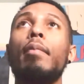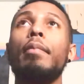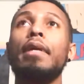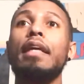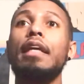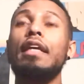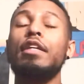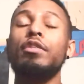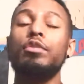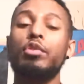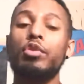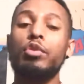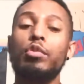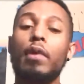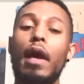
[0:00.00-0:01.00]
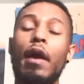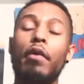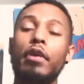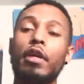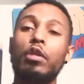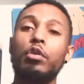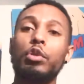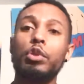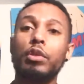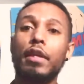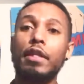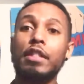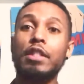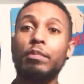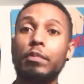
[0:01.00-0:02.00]
getting into how can you
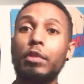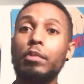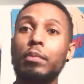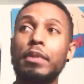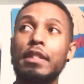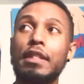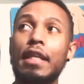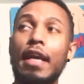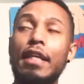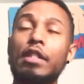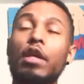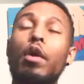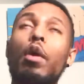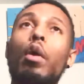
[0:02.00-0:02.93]
transmute mistakes?